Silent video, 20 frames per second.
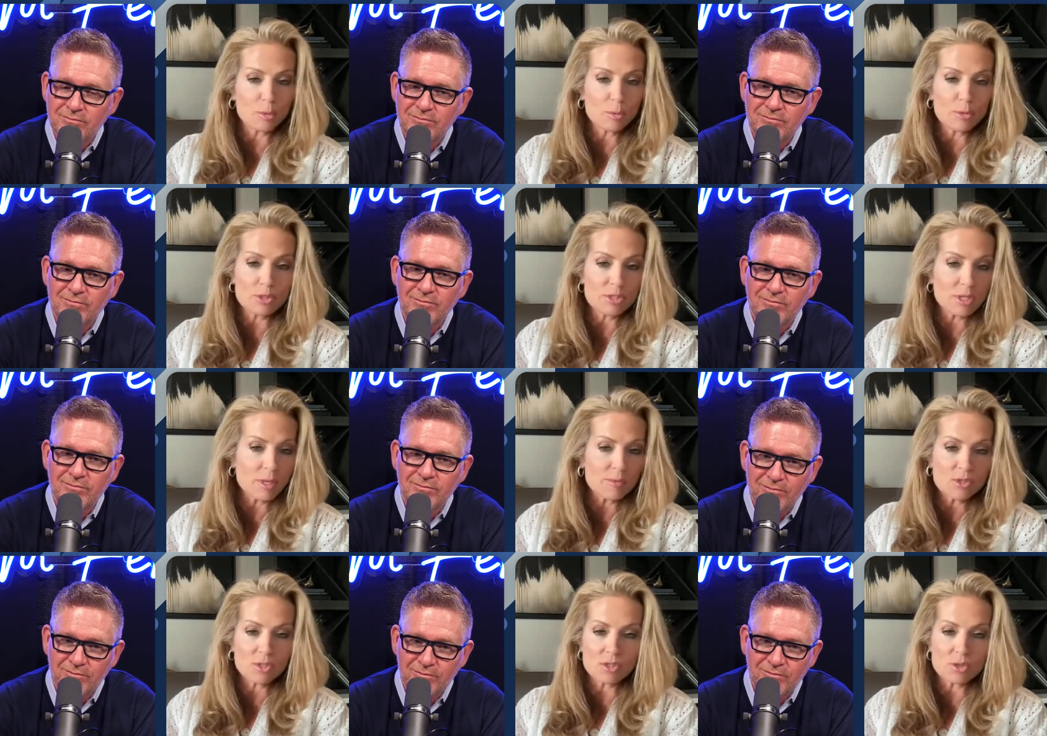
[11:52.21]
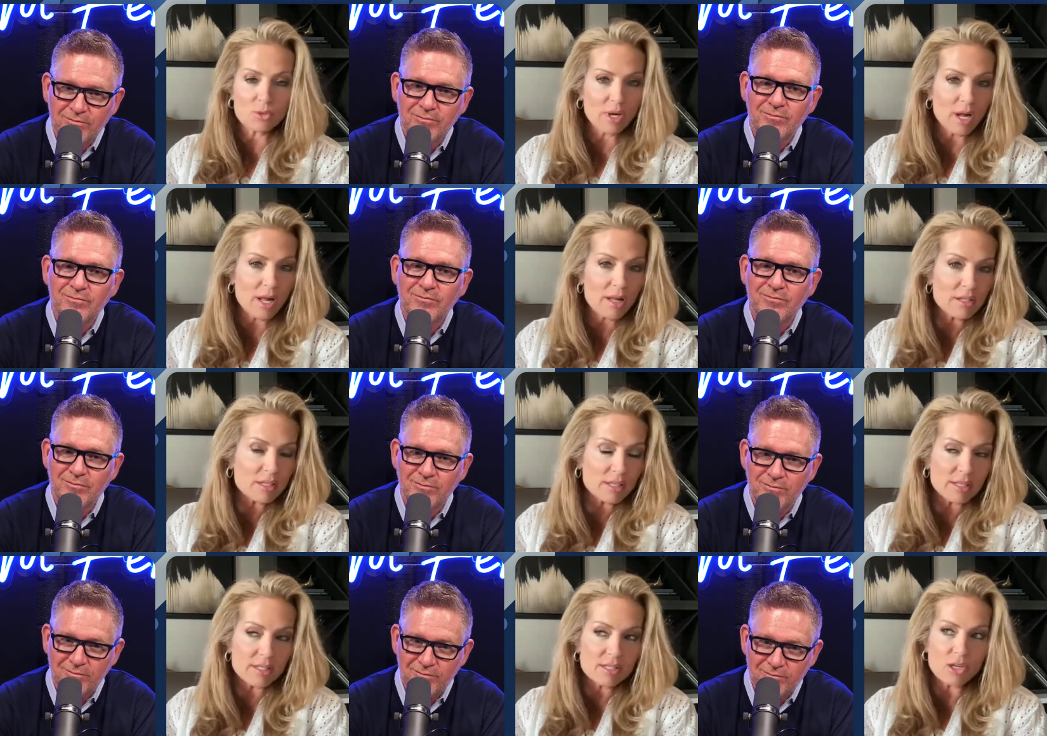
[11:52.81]
Speaker 1: you know perceptions
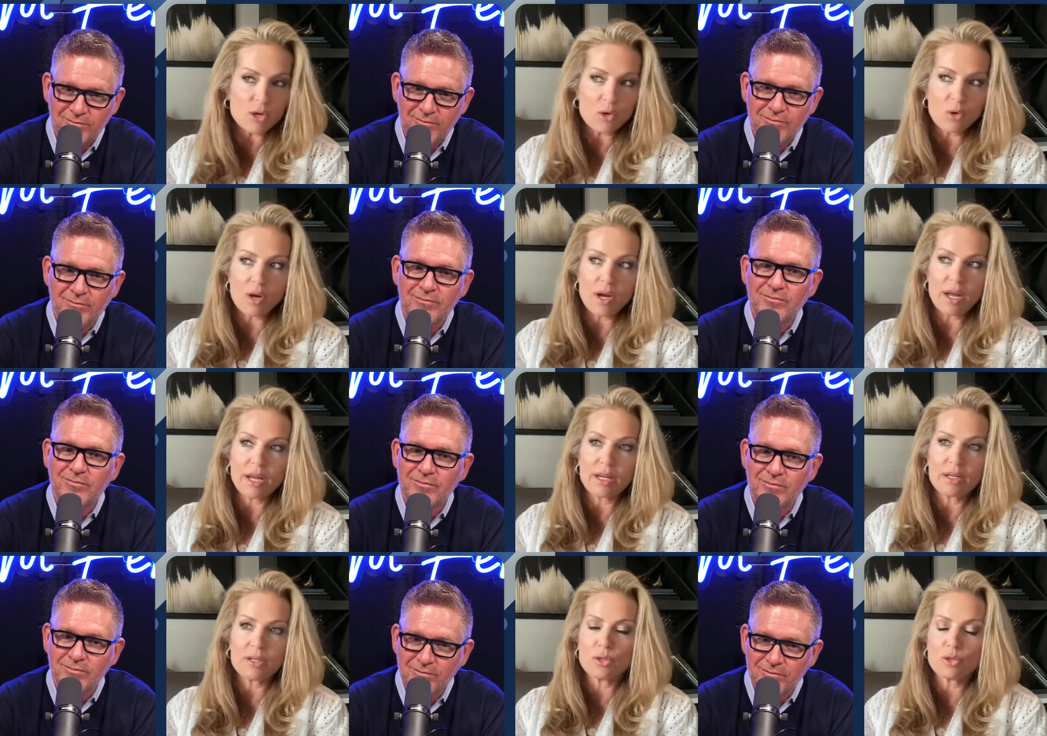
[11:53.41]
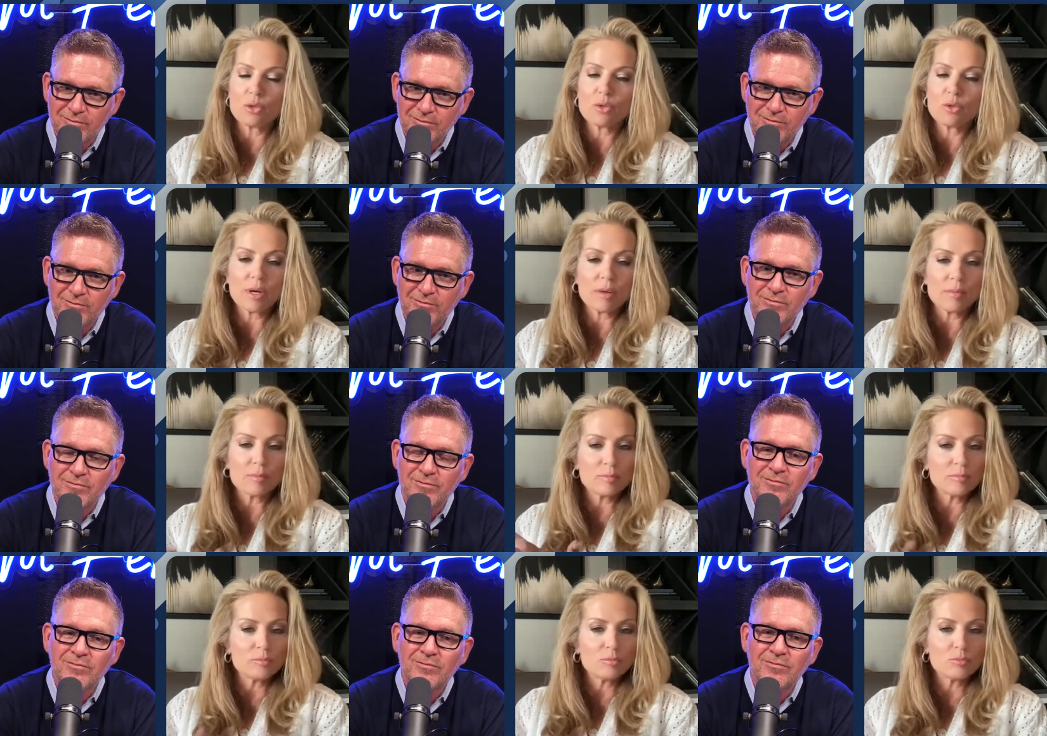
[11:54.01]
reality. So I knew I